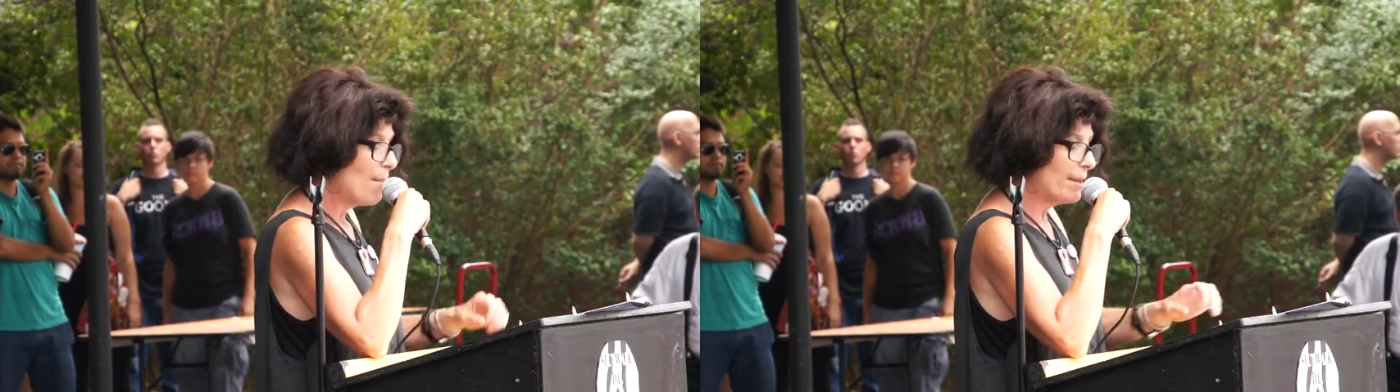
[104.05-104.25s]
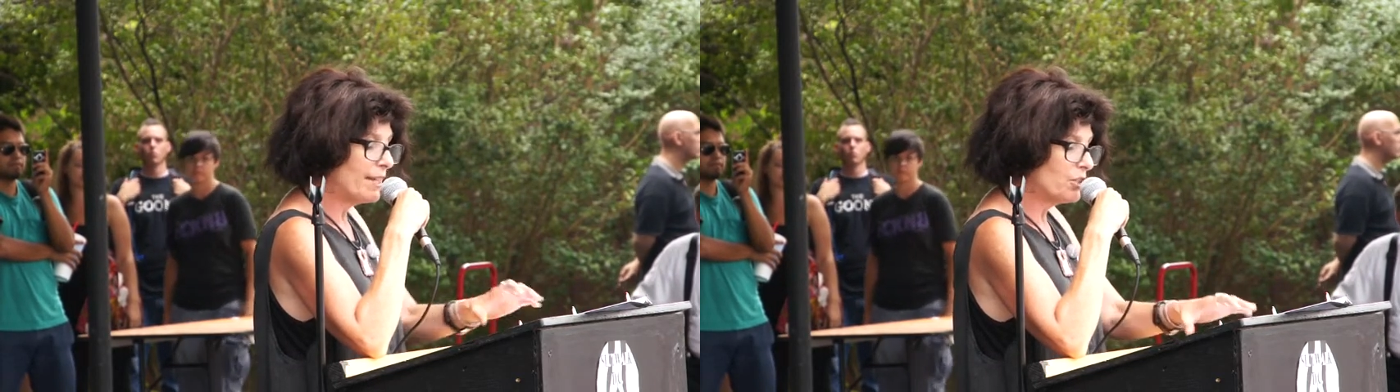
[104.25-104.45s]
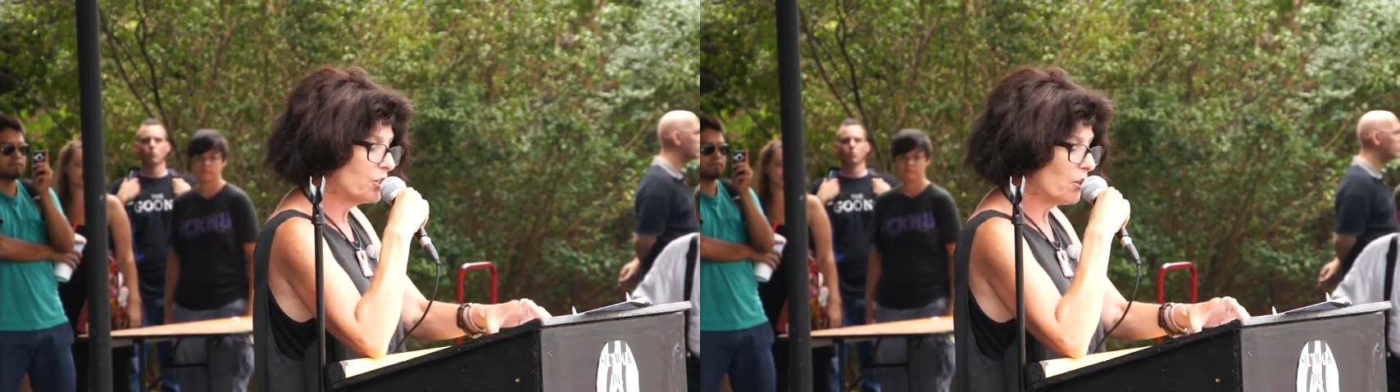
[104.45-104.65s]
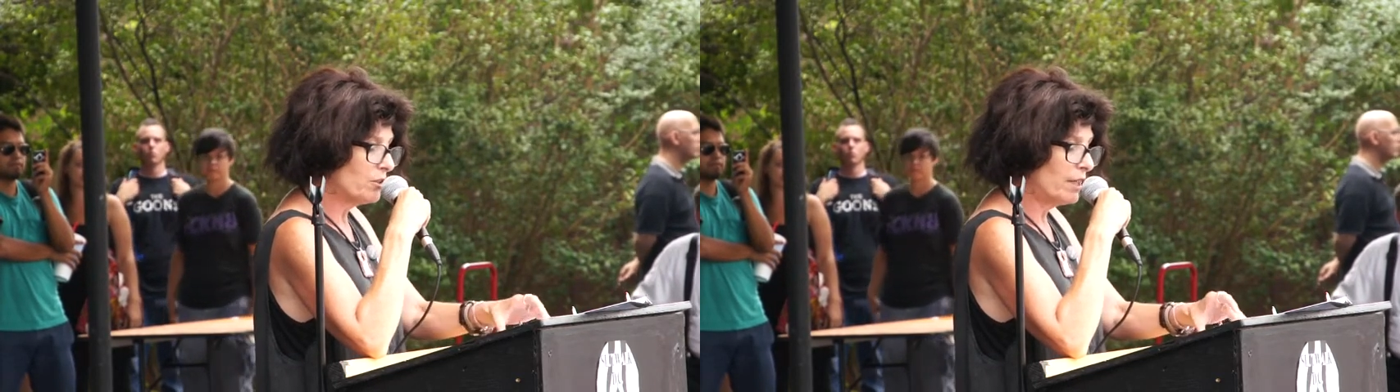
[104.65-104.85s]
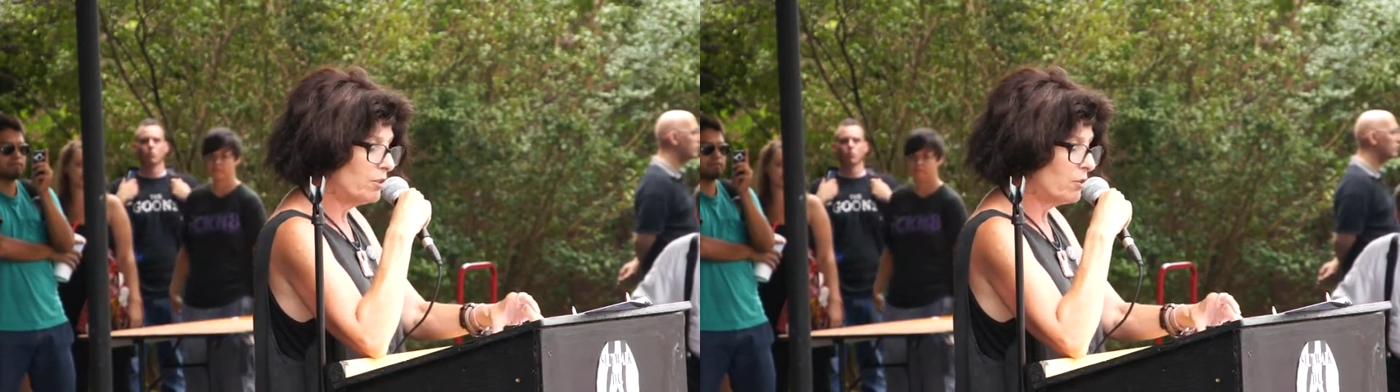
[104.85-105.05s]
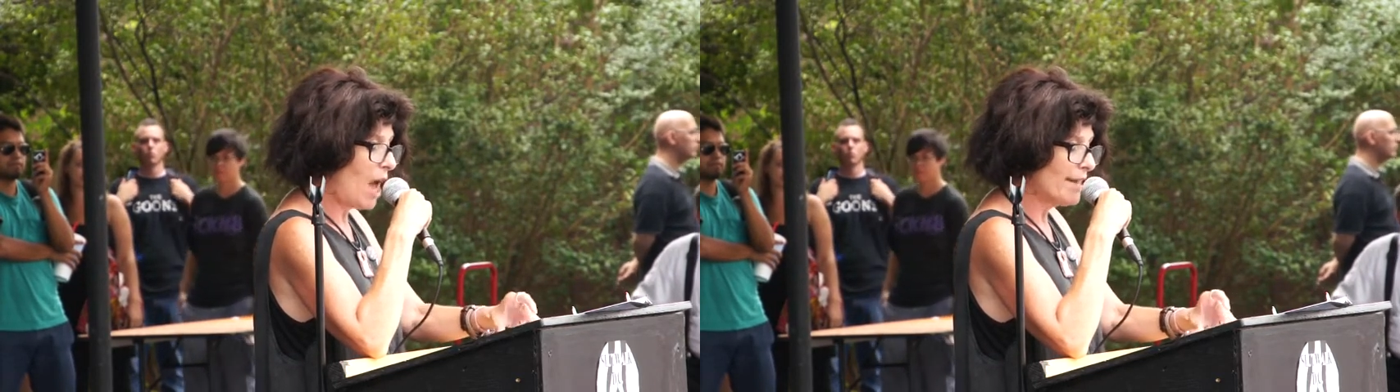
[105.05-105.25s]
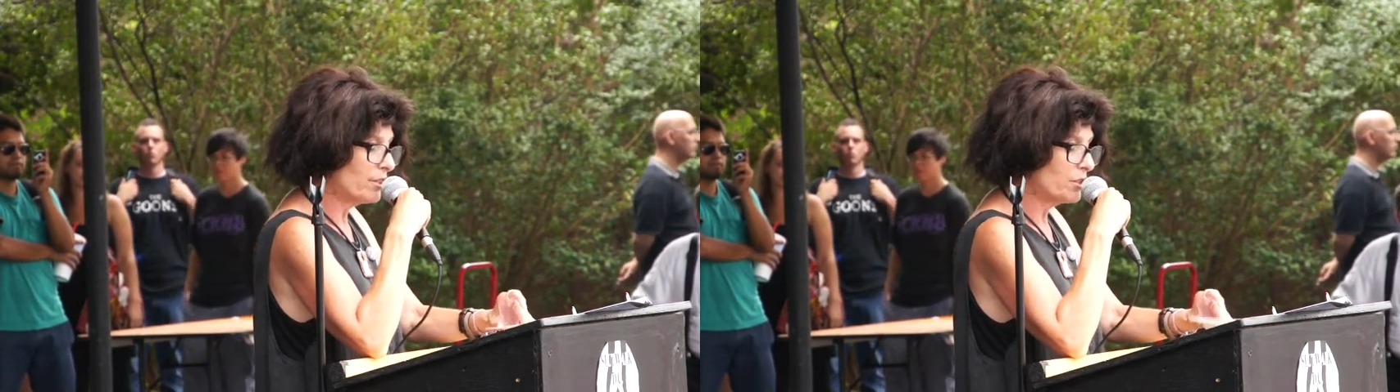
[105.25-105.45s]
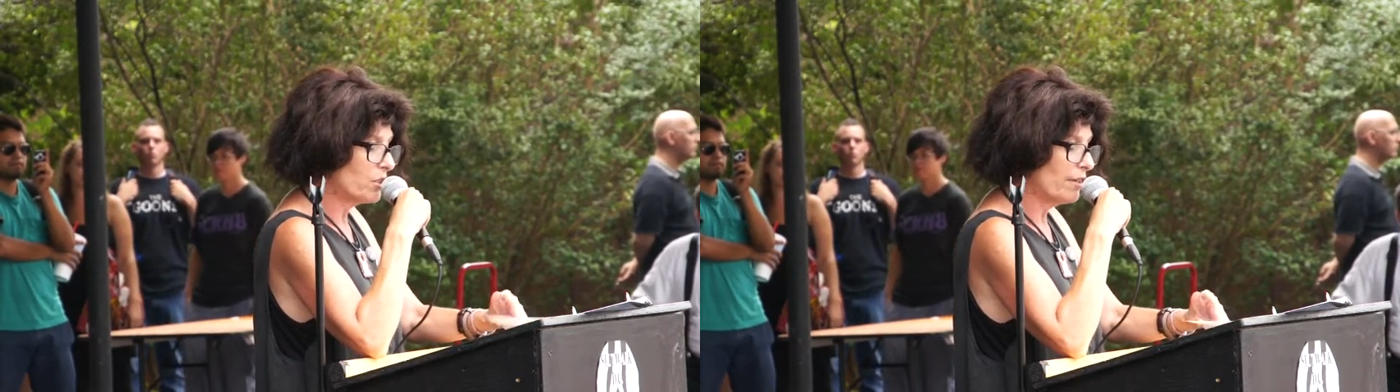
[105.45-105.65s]
but that certainly do not
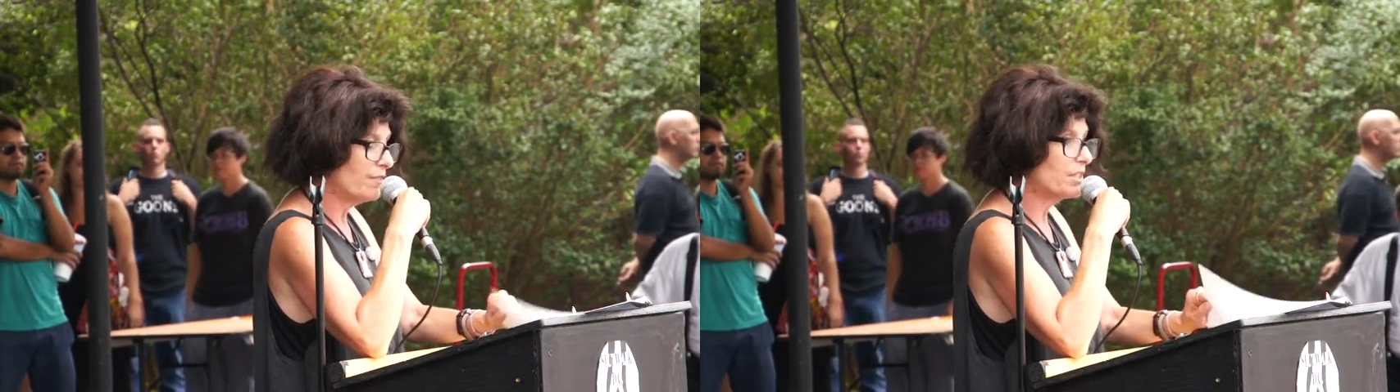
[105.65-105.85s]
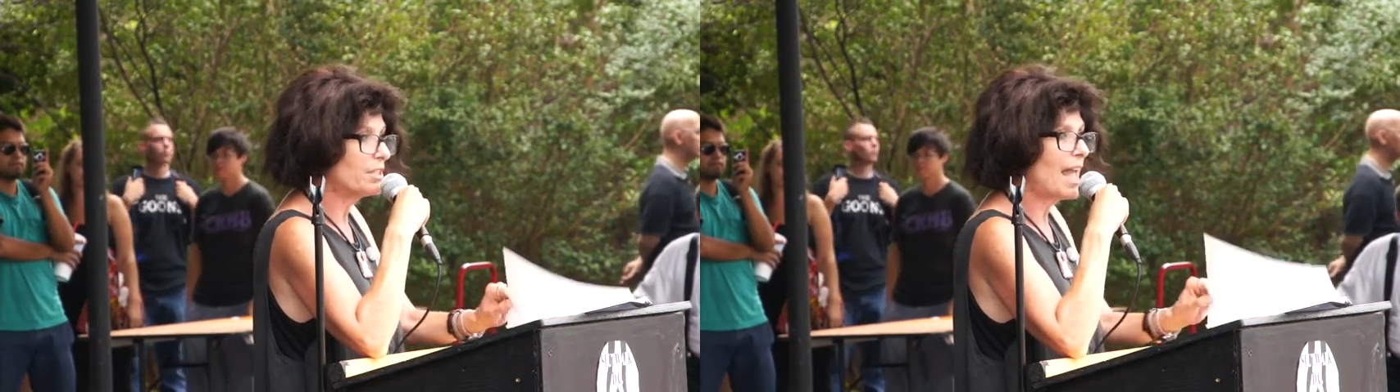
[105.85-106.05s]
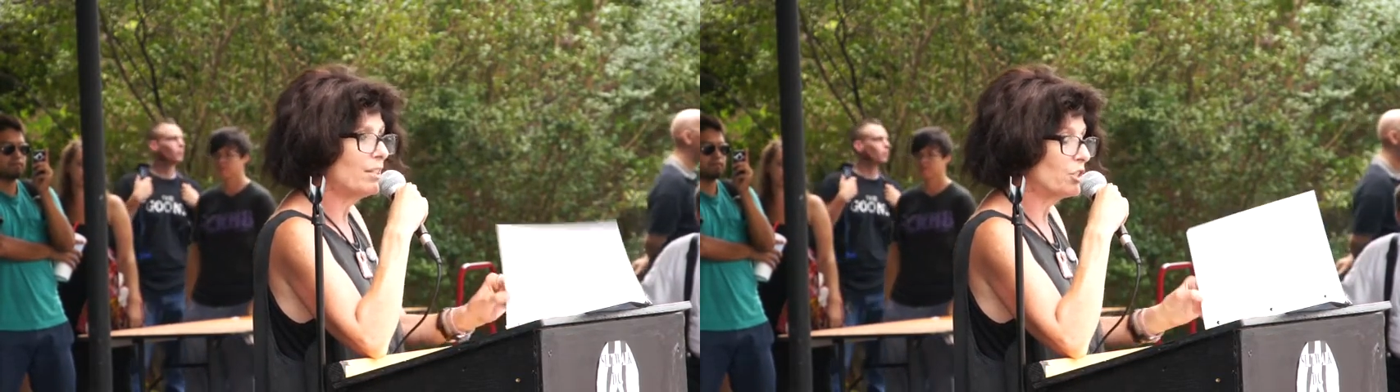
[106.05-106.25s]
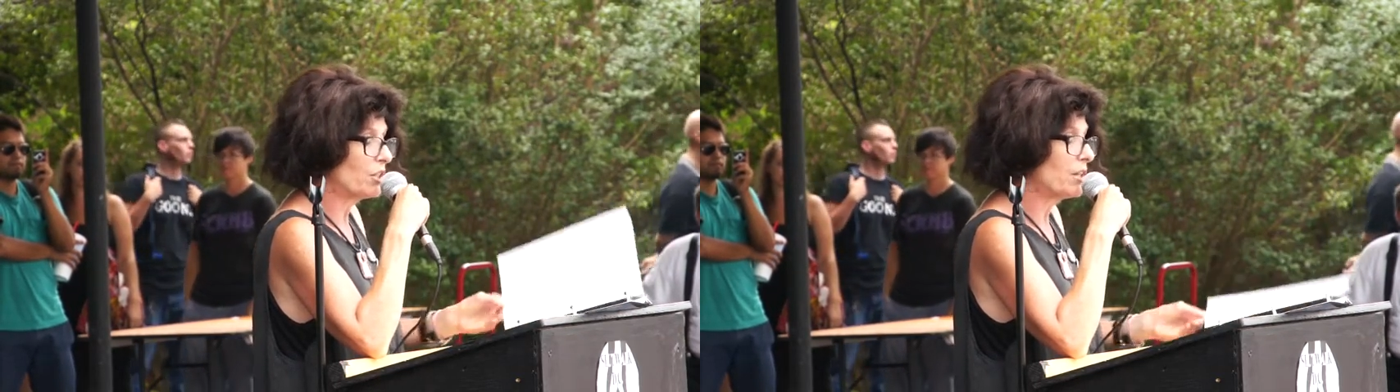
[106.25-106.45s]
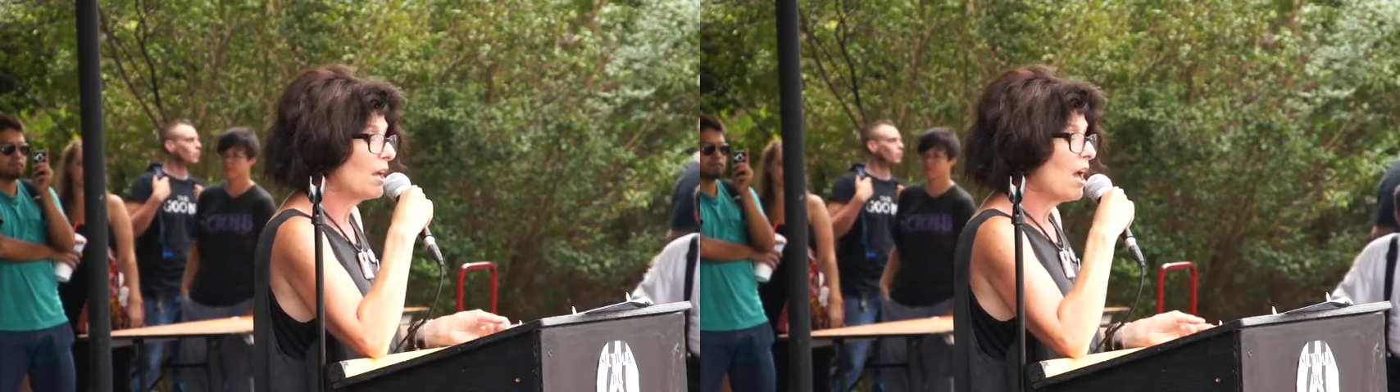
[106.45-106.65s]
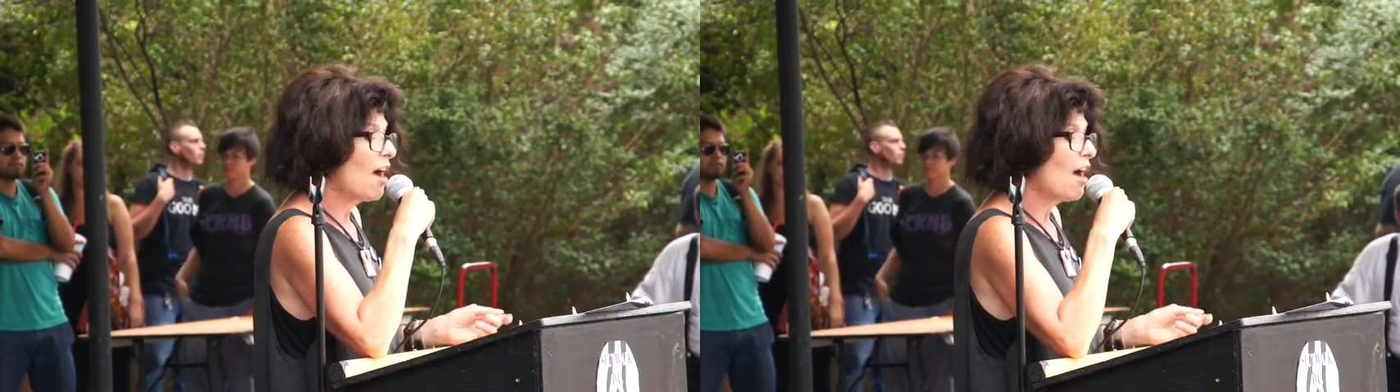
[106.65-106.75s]
deserve the sanction